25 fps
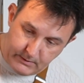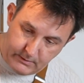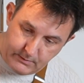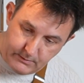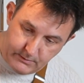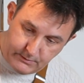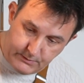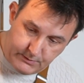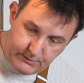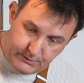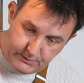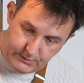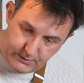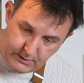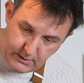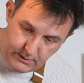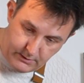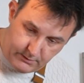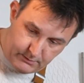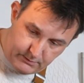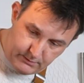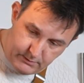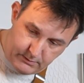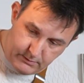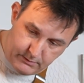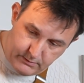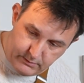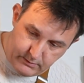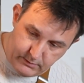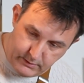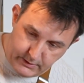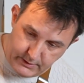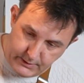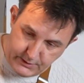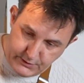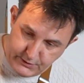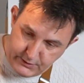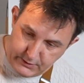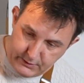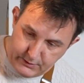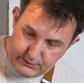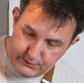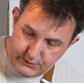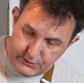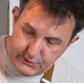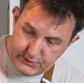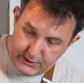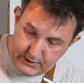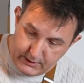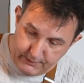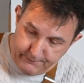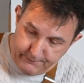So, and as you can see